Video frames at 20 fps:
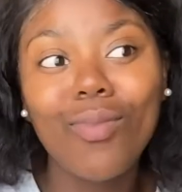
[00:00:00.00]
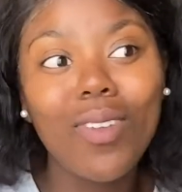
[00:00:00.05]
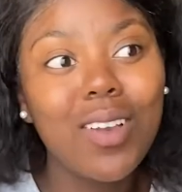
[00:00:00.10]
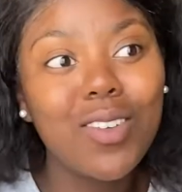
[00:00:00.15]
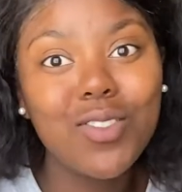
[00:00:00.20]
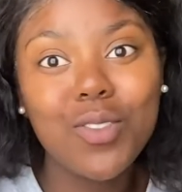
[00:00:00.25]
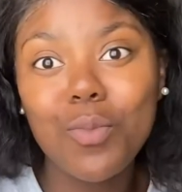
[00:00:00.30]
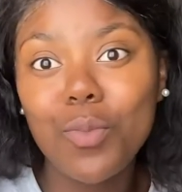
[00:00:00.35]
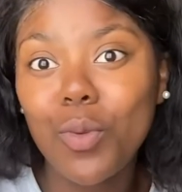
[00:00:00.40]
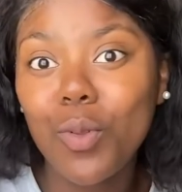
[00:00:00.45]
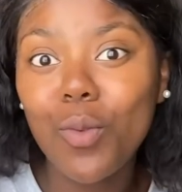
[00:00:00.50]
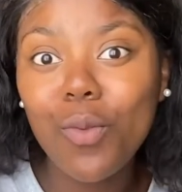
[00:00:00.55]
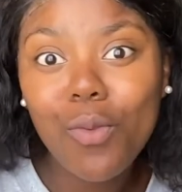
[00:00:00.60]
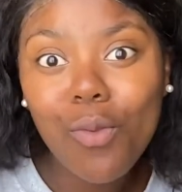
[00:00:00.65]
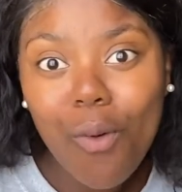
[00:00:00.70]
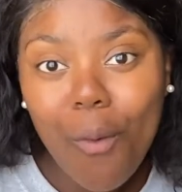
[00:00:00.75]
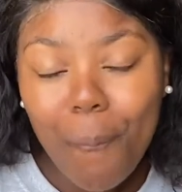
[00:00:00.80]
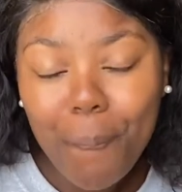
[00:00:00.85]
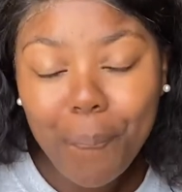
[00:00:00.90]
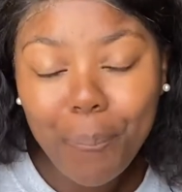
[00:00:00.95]
Simple.
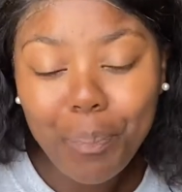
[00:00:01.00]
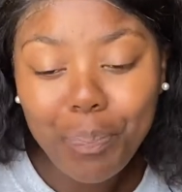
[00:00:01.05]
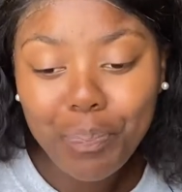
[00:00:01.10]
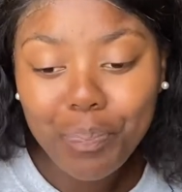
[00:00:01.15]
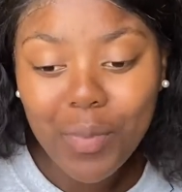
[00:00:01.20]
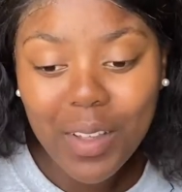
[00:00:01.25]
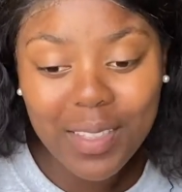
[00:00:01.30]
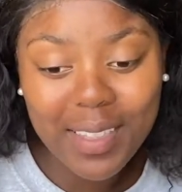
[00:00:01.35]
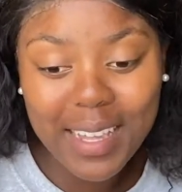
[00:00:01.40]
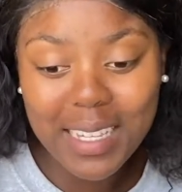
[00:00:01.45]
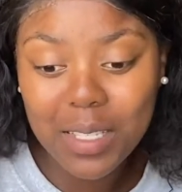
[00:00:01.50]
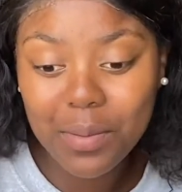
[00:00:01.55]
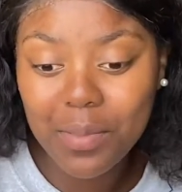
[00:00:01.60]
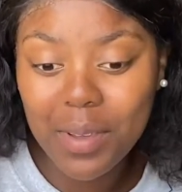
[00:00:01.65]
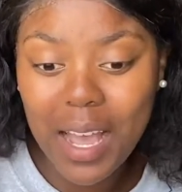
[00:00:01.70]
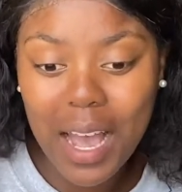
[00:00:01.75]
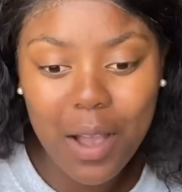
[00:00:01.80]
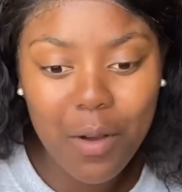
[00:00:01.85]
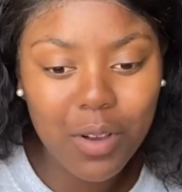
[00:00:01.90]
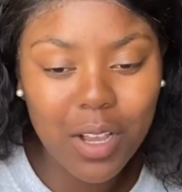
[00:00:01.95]
That's
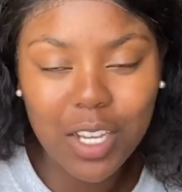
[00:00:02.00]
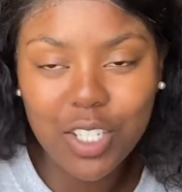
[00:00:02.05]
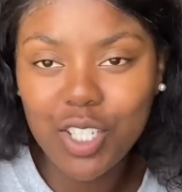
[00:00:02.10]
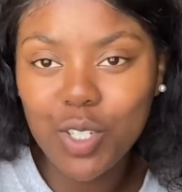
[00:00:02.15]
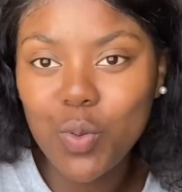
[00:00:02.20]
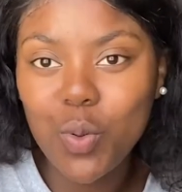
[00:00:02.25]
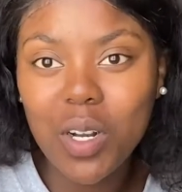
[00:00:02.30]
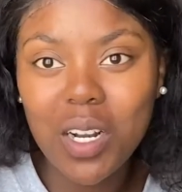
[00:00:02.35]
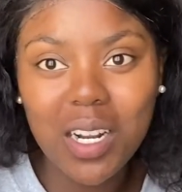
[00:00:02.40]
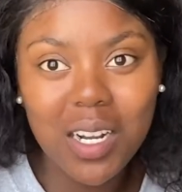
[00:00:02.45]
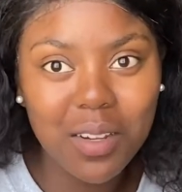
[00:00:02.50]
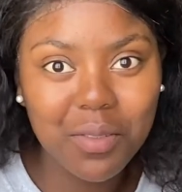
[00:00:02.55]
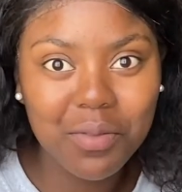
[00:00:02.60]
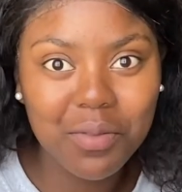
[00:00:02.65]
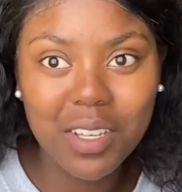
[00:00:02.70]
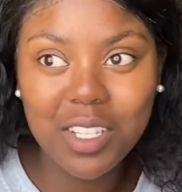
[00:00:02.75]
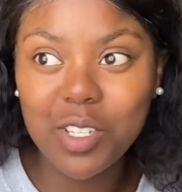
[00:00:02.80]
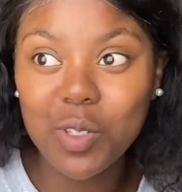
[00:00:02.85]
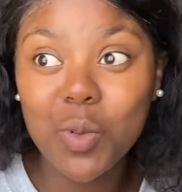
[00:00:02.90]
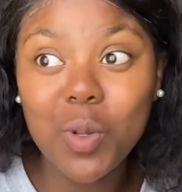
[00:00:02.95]
me. I just want to live.
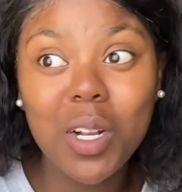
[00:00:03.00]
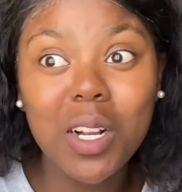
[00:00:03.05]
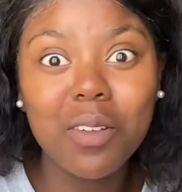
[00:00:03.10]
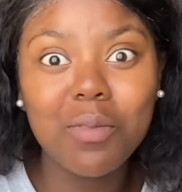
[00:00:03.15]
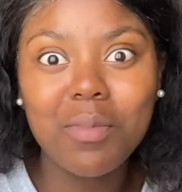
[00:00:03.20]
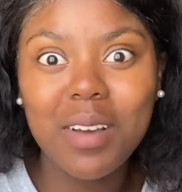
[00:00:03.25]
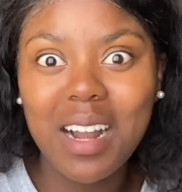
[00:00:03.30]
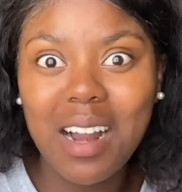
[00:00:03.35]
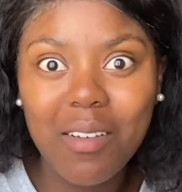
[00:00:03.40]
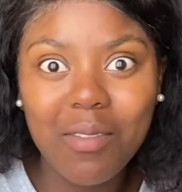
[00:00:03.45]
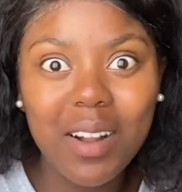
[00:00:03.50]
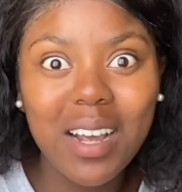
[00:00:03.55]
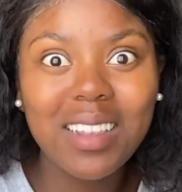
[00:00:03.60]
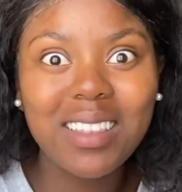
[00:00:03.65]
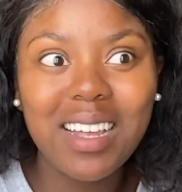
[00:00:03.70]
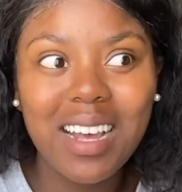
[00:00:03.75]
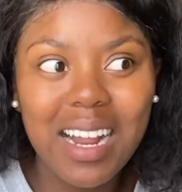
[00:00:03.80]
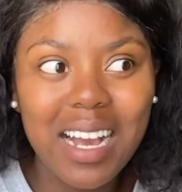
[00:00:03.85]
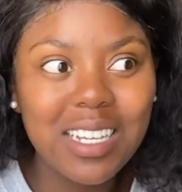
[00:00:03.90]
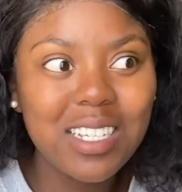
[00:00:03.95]
I just want to live my life like
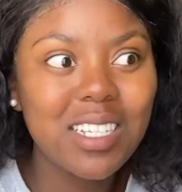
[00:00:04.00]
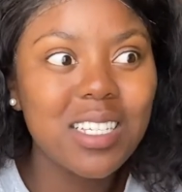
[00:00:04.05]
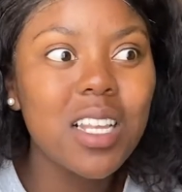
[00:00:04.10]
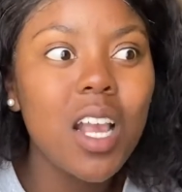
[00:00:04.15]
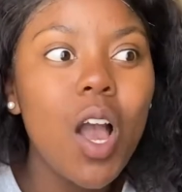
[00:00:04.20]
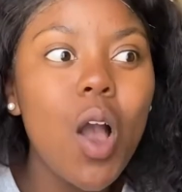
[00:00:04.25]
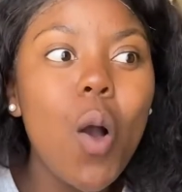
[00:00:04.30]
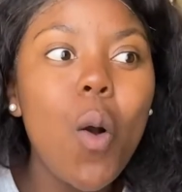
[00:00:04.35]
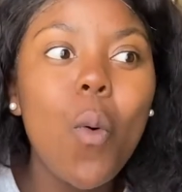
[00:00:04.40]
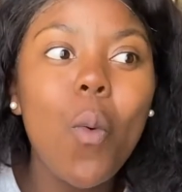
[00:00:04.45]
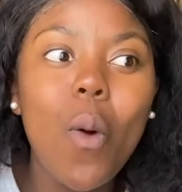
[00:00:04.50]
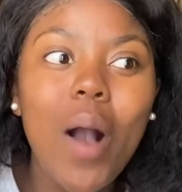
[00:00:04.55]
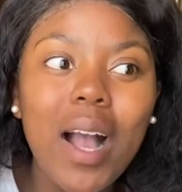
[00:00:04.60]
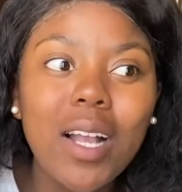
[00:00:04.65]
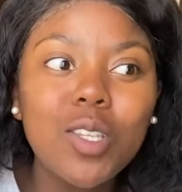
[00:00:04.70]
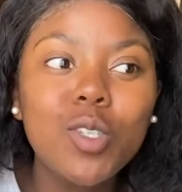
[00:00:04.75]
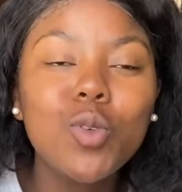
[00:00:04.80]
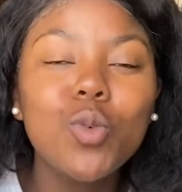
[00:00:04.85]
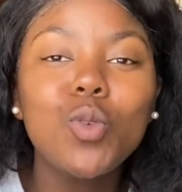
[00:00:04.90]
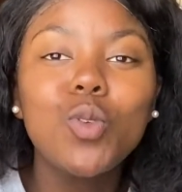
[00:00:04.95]
that. I just
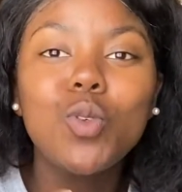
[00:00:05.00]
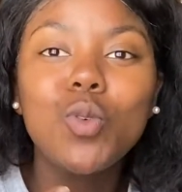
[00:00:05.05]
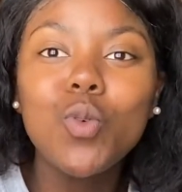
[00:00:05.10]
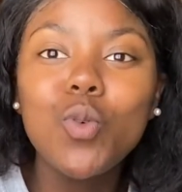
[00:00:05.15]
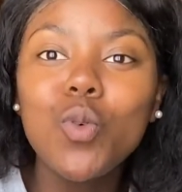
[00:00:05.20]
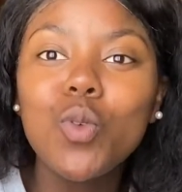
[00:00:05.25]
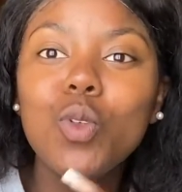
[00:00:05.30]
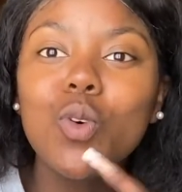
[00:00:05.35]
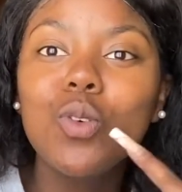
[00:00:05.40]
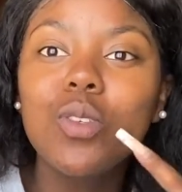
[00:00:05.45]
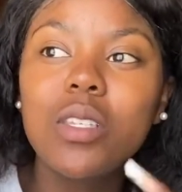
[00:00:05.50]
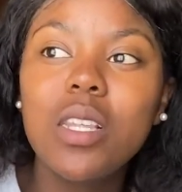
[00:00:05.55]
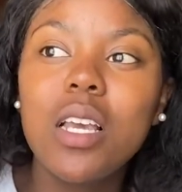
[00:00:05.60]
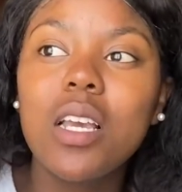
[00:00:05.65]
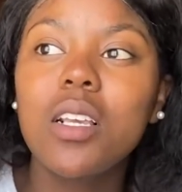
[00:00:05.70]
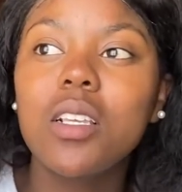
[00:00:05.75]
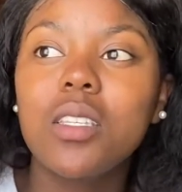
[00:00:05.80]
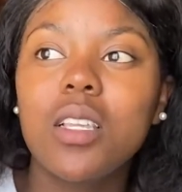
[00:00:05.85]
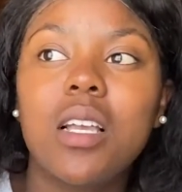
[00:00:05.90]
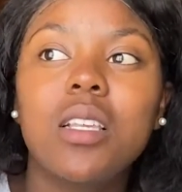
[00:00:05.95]
want to do those
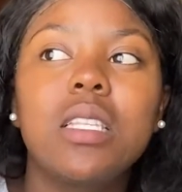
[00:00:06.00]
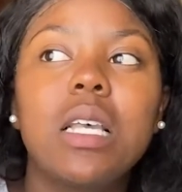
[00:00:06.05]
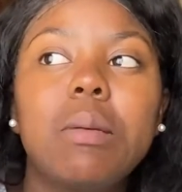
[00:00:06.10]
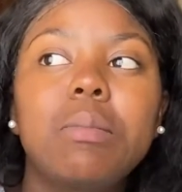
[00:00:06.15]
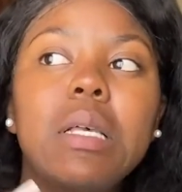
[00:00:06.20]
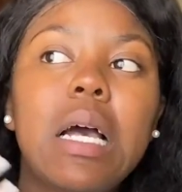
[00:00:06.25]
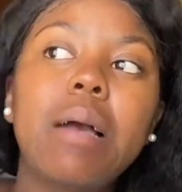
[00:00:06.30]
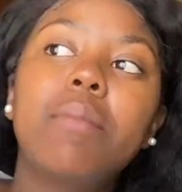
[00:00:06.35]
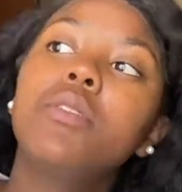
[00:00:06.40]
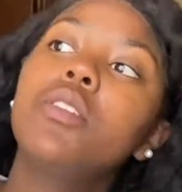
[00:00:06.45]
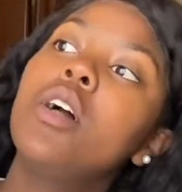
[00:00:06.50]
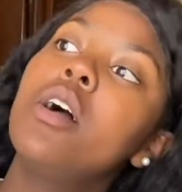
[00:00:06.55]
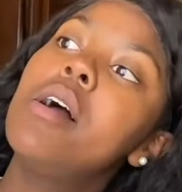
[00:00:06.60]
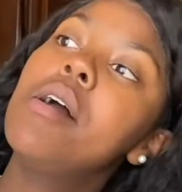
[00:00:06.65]
things. And sometimes